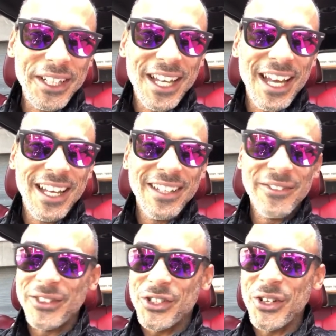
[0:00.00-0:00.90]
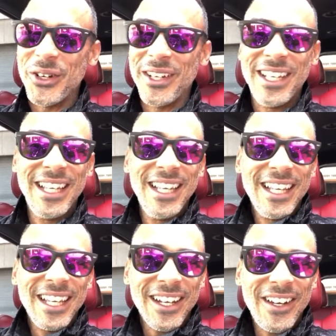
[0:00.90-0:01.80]
Yeah, for sure.
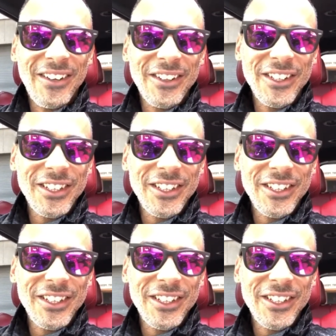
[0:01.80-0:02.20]
You know,